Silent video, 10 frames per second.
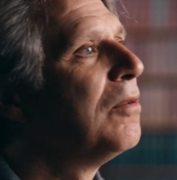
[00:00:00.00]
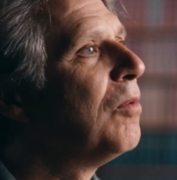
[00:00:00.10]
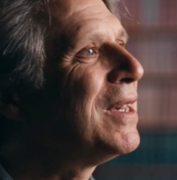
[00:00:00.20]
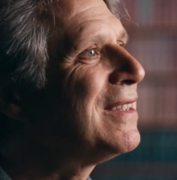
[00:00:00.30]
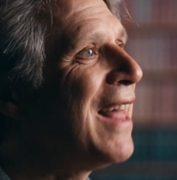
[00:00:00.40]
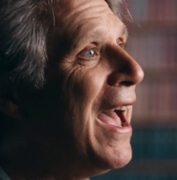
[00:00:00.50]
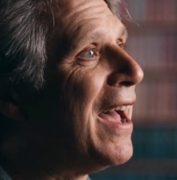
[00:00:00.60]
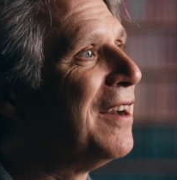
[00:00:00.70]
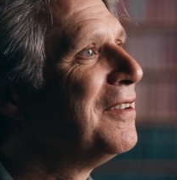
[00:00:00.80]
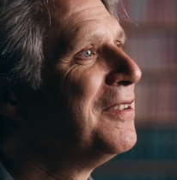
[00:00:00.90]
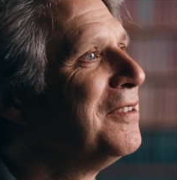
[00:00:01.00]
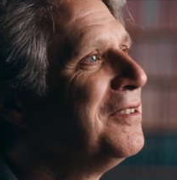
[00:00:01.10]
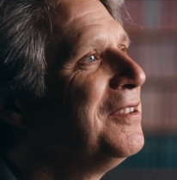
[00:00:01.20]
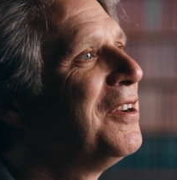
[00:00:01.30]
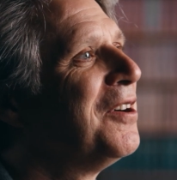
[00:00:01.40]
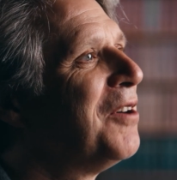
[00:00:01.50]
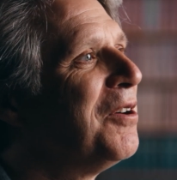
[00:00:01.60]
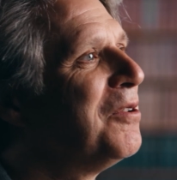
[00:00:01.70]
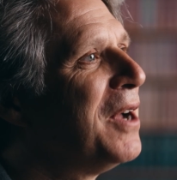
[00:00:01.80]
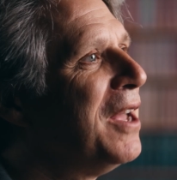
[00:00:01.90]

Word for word: what's that? You know, oh,